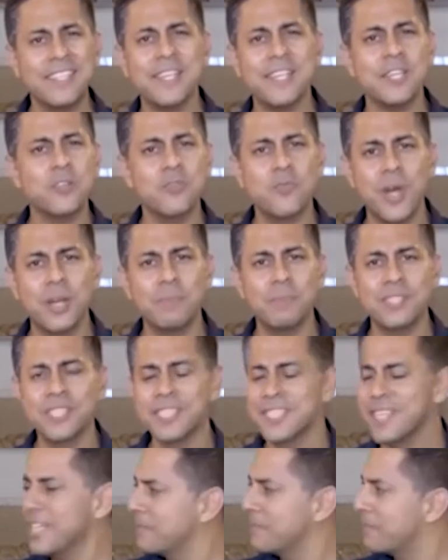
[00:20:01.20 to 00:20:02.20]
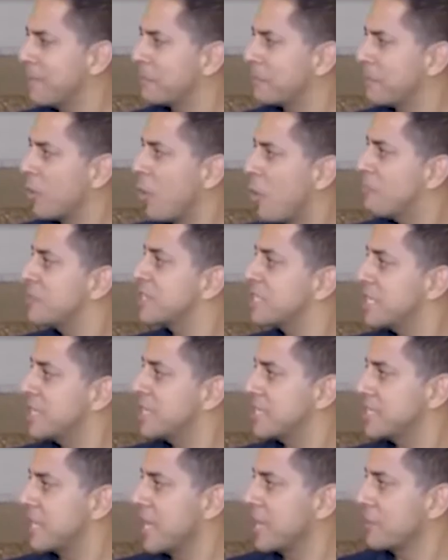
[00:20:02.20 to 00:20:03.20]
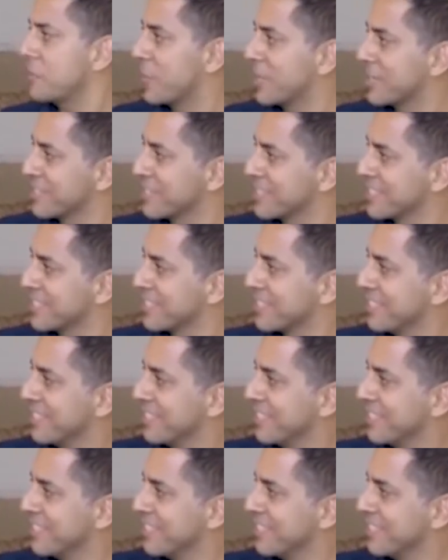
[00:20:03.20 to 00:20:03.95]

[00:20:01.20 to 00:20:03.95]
is an incredible skill, people. Obviously, this thing works.